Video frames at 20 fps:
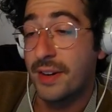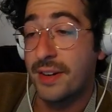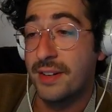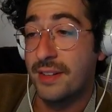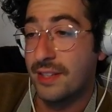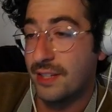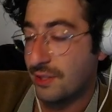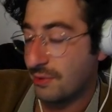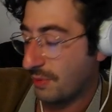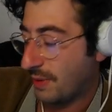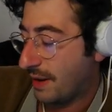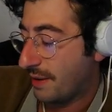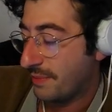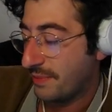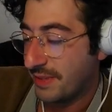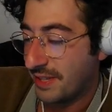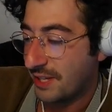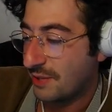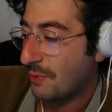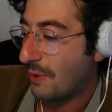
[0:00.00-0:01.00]
This
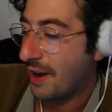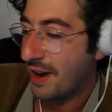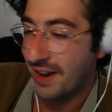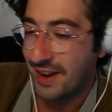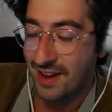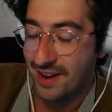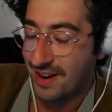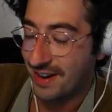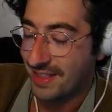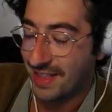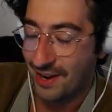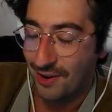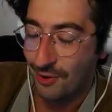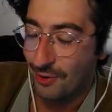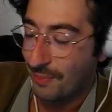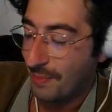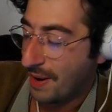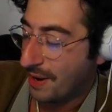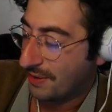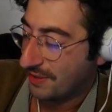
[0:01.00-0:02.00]
is why I got on that whole
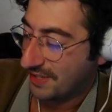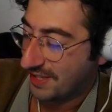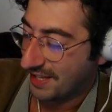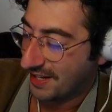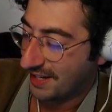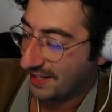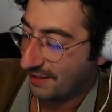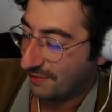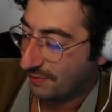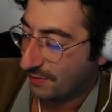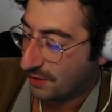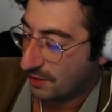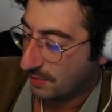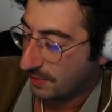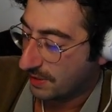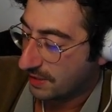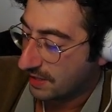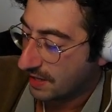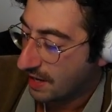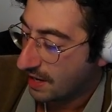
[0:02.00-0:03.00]
mouse thing in the first
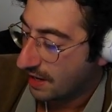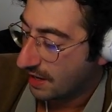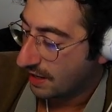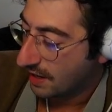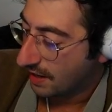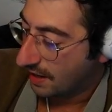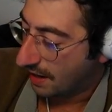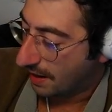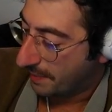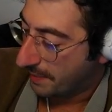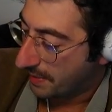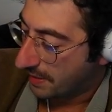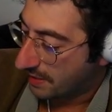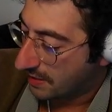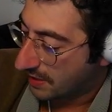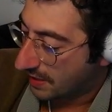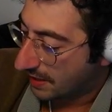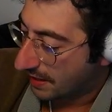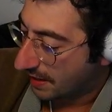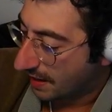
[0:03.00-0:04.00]
place. I'm
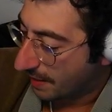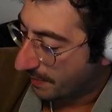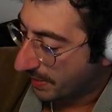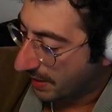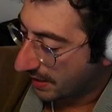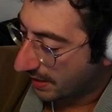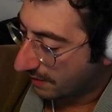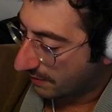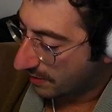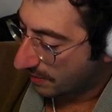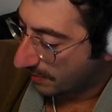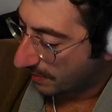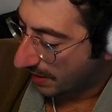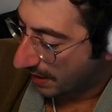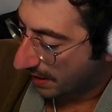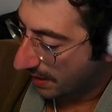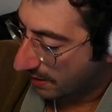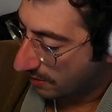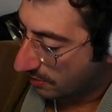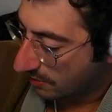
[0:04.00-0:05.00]
gonna give them
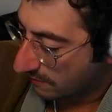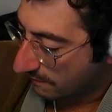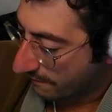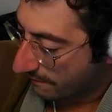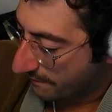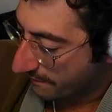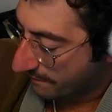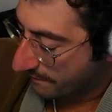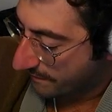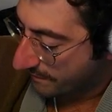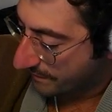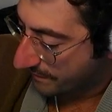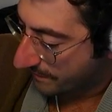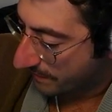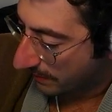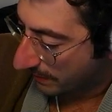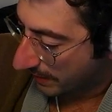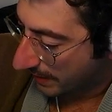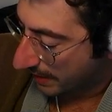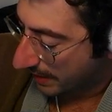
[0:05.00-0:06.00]
kind of those
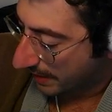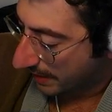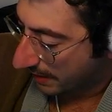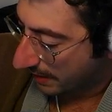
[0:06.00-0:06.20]
like